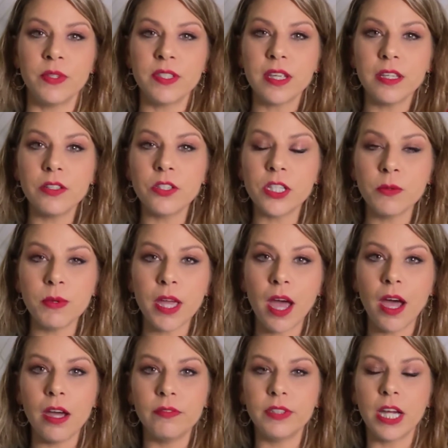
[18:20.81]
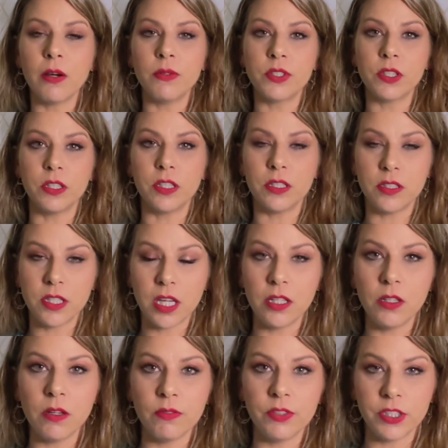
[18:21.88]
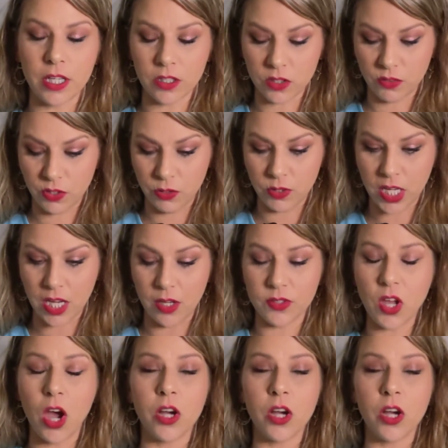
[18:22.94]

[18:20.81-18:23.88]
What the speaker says: This energy we have now, it's going to continue over the next few days.